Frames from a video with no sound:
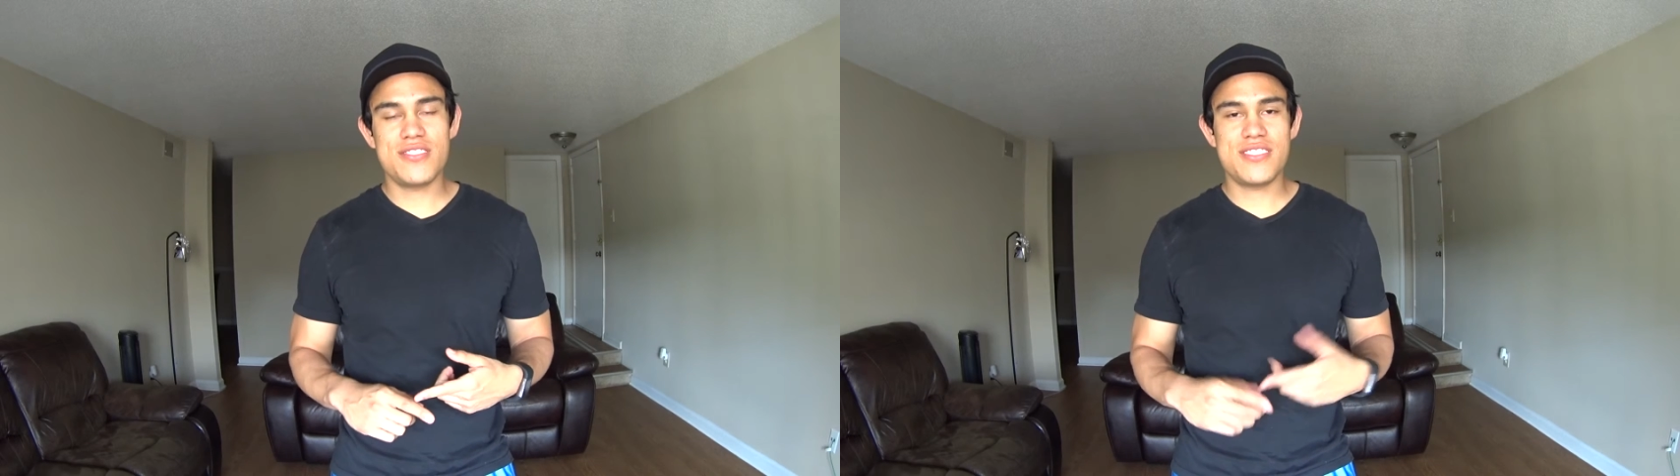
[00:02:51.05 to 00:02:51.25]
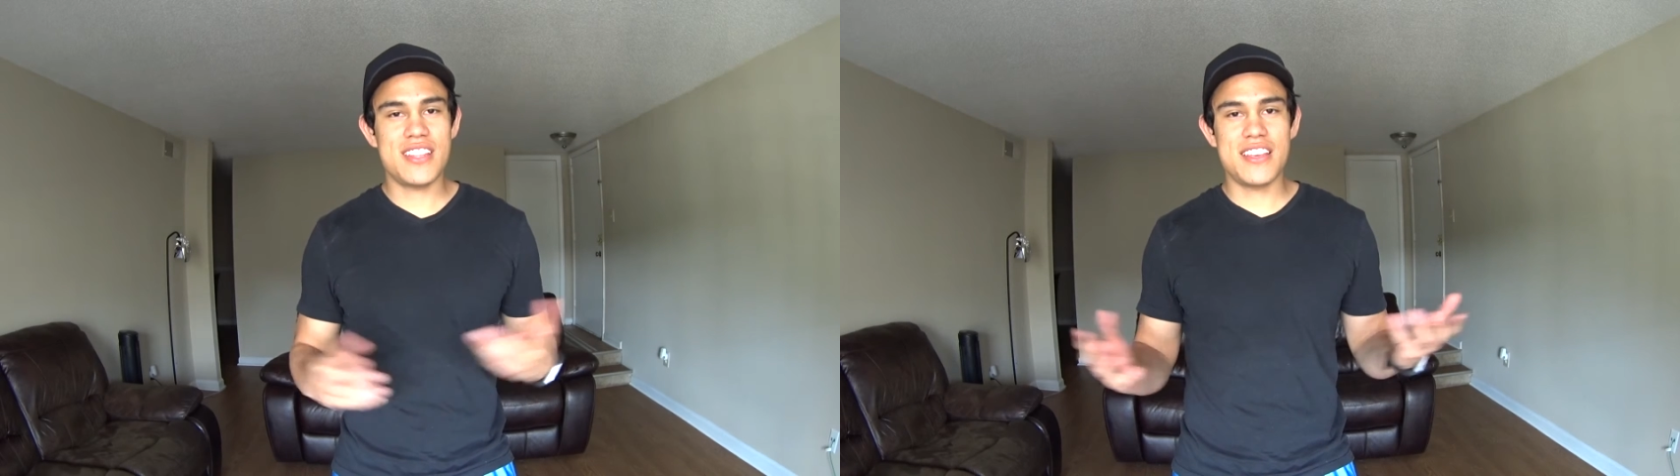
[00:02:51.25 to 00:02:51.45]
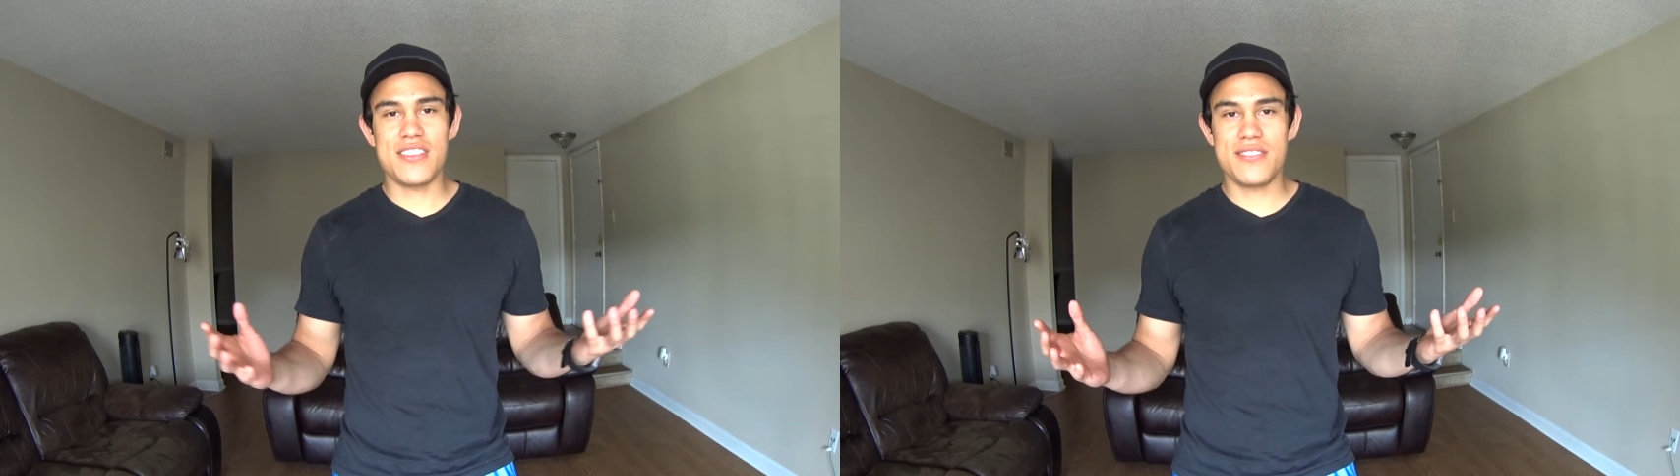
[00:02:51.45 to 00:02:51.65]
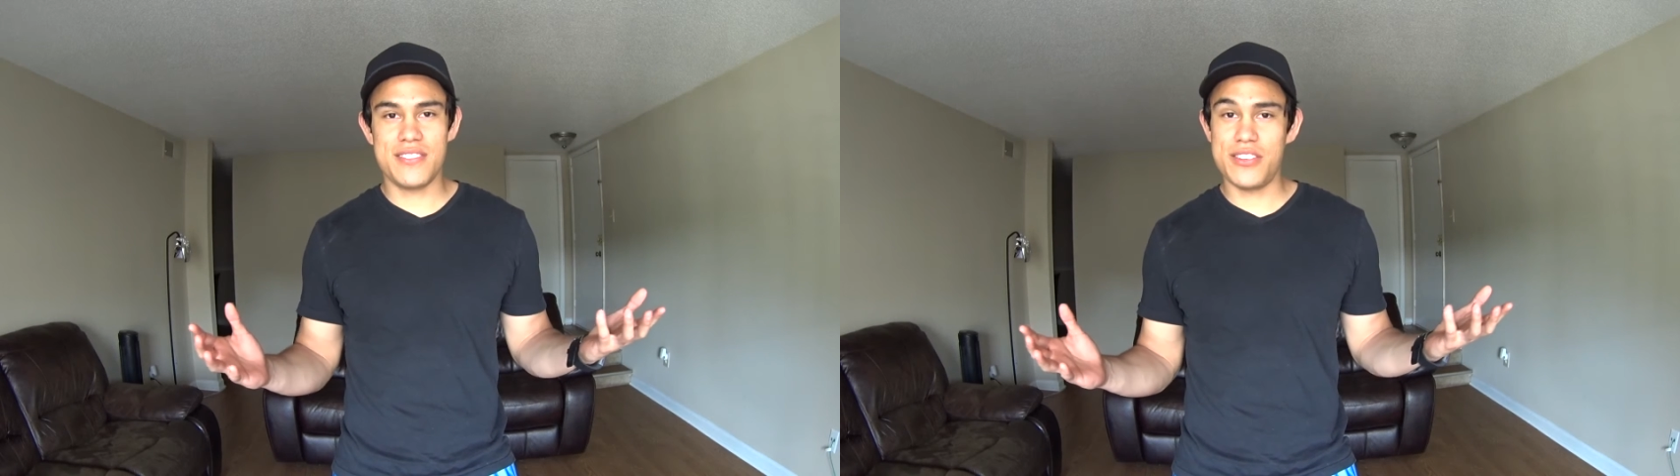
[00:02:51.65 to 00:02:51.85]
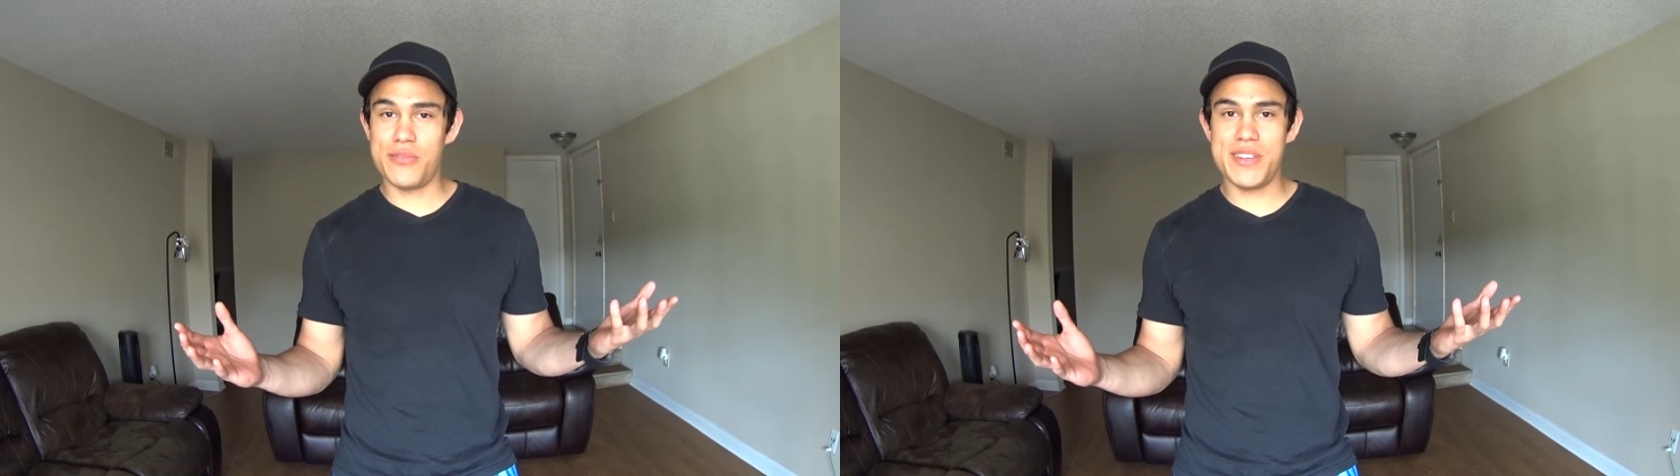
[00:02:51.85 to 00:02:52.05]
so that
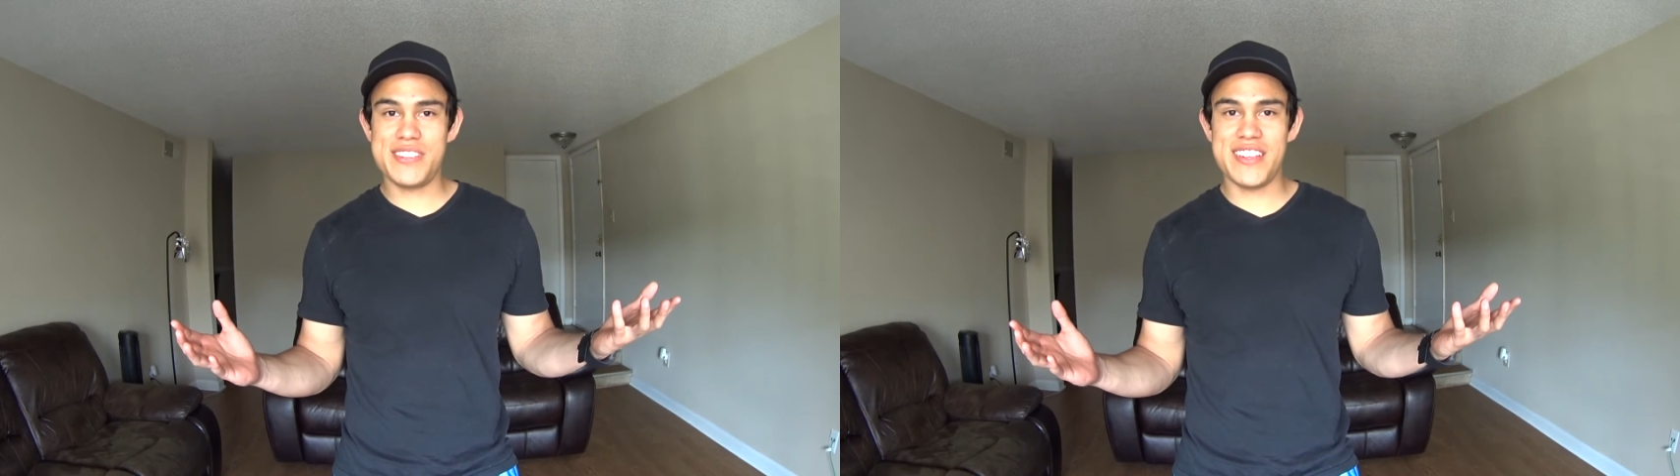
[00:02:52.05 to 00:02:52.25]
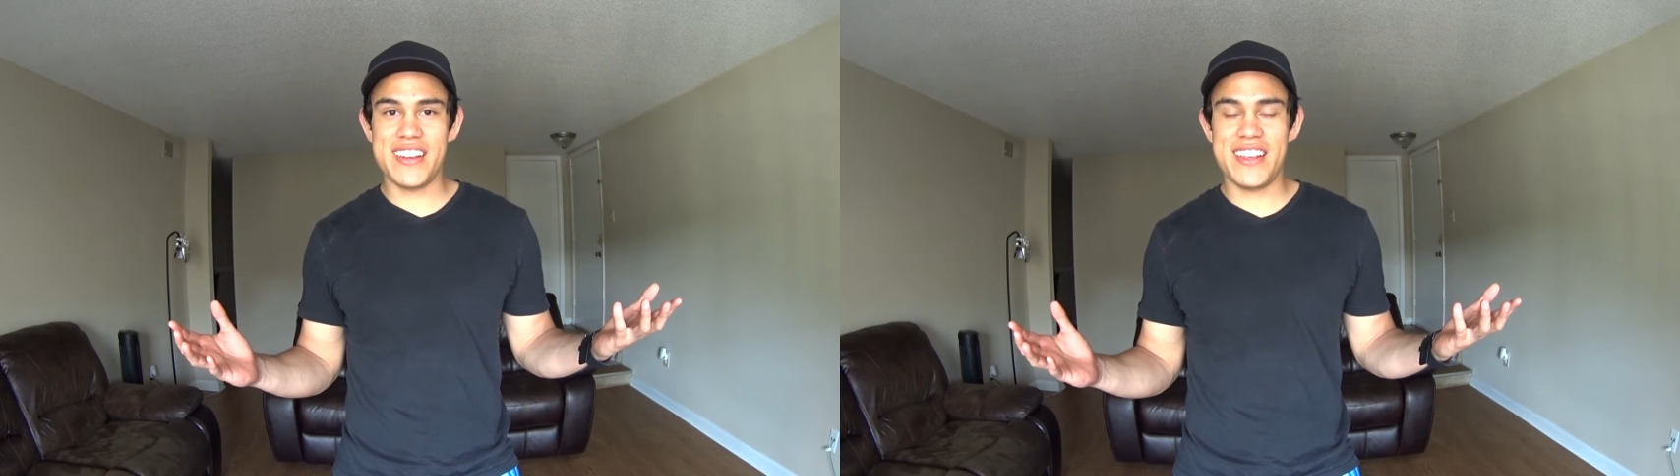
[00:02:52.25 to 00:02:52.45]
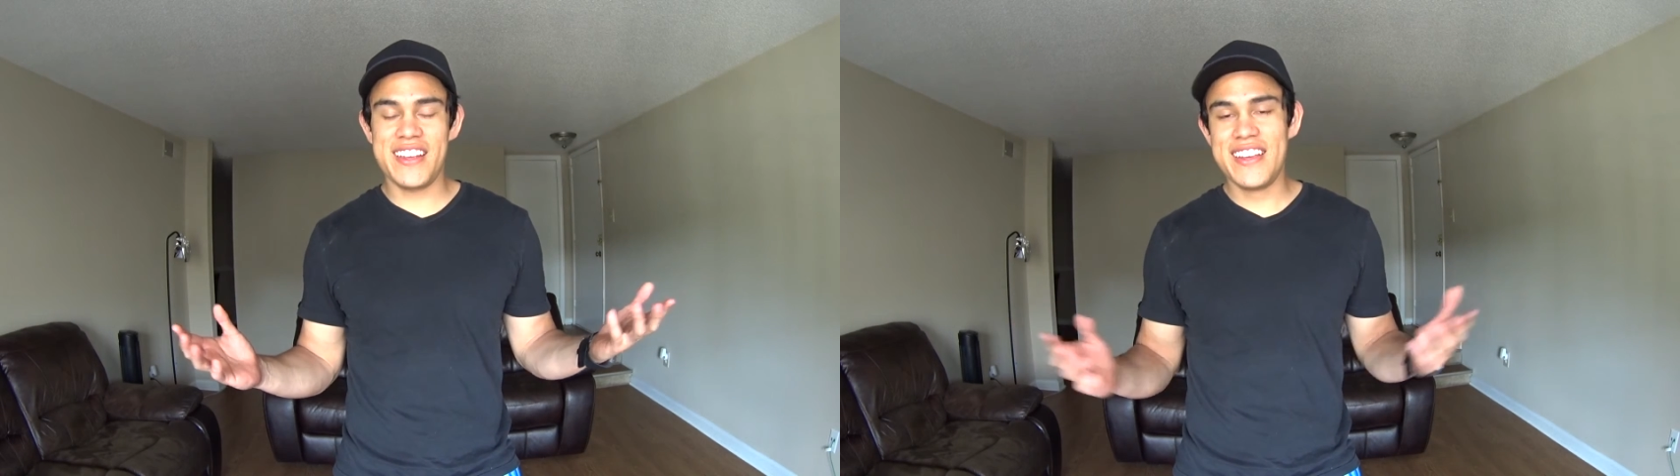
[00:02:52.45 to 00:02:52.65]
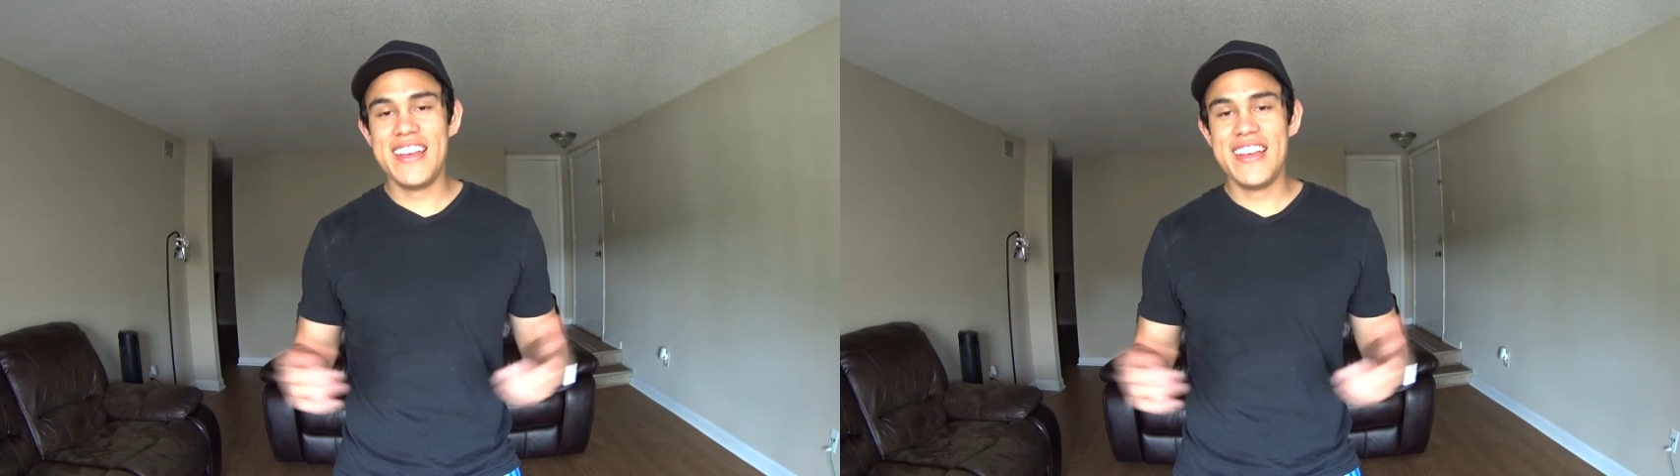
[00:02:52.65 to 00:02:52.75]
you don't miss any.